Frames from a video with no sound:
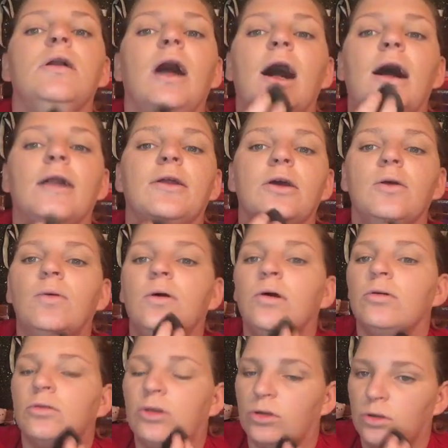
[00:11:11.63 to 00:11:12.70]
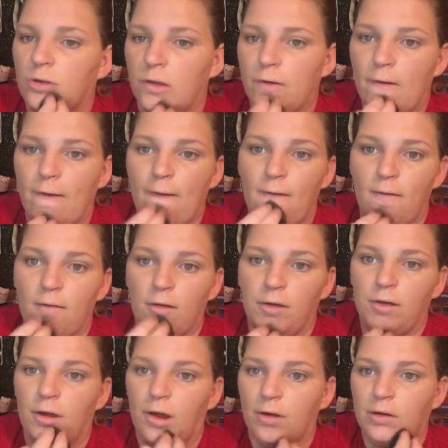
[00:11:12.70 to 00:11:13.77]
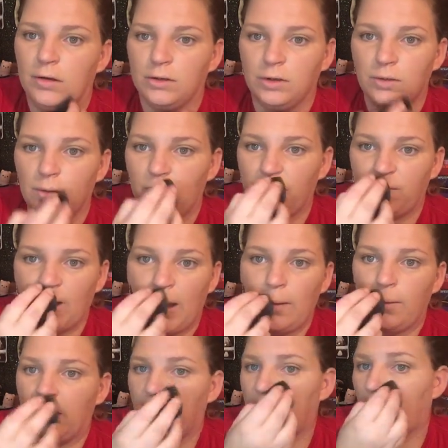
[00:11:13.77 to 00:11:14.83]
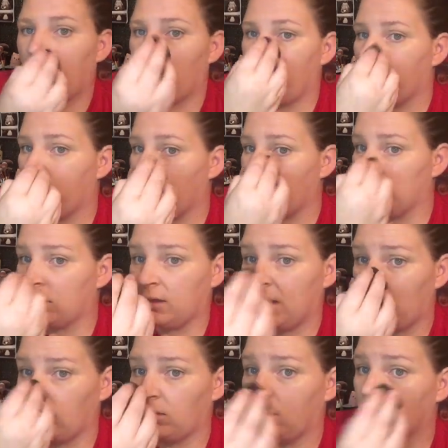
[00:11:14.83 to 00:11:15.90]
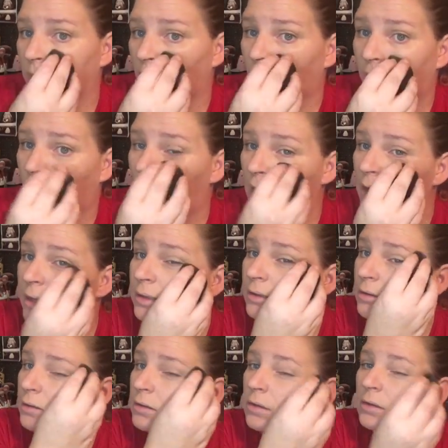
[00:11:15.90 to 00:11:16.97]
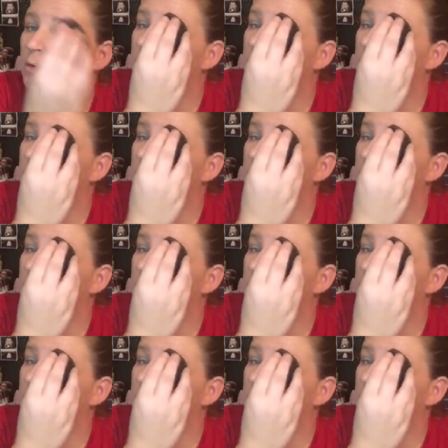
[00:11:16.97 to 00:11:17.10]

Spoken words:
I do want to, you know, do a follow-up on these, see how long they last.